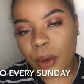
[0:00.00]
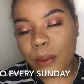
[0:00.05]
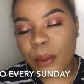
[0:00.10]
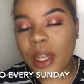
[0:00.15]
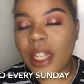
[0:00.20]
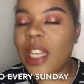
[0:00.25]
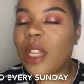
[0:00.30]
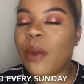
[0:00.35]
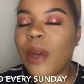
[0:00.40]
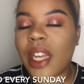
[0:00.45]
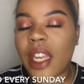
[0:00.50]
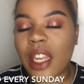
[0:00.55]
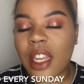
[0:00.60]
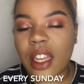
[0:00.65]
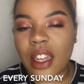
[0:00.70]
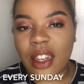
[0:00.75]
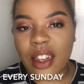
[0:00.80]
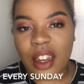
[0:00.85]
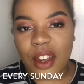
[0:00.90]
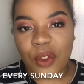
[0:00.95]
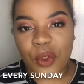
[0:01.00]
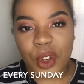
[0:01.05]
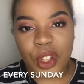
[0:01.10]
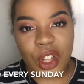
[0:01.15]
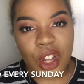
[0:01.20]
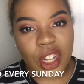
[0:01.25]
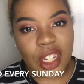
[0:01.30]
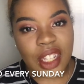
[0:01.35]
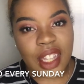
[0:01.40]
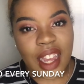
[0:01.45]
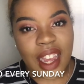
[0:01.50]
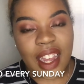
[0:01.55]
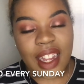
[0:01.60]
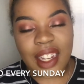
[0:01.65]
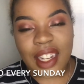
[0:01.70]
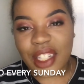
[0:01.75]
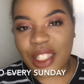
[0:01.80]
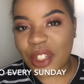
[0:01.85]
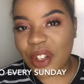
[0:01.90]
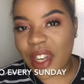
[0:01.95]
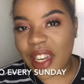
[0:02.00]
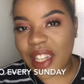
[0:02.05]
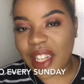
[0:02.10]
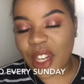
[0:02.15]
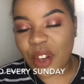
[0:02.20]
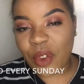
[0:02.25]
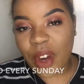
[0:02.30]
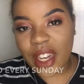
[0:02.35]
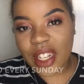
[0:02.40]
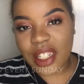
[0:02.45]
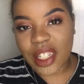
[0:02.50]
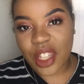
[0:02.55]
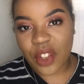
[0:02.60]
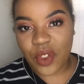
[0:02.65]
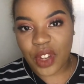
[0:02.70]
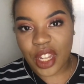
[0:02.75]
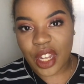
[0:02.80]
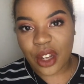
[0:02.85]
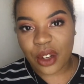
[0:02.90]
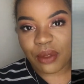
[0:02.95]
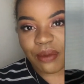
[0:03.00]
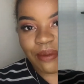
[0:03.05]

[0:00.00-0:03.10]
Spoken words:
But anyway, enough with all of that. Let's go ahead and get right into the video.